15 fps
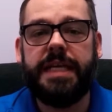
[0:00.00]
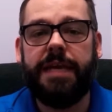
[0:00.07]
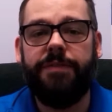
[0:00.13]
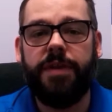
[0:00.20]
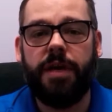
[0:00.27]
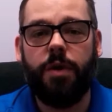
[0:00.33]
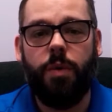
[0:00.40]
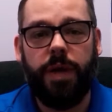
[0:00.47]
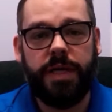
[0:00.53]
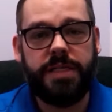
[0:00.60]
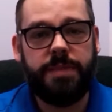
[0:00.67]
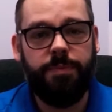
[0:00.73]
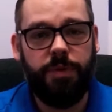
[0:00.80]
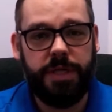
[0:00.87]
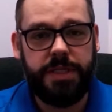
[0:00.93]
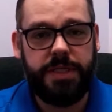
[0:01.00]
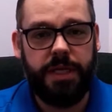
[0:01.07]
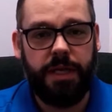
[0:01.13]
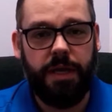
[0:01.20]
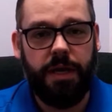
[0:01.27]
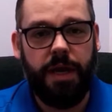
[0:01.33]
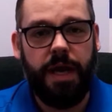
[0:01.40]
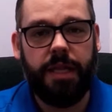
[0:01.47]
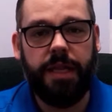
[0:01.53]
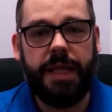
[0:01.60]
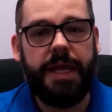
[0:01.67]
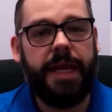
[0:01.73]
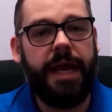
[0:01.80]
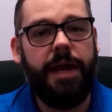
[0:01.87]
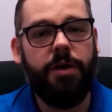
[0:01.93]
to give it a quick spritzing and
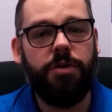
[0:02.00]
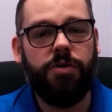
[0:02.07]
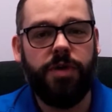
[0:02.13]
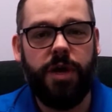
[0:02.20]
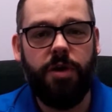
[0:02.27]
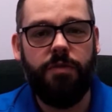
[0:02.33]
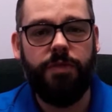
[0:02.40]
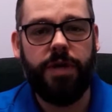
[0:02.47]
let it air dry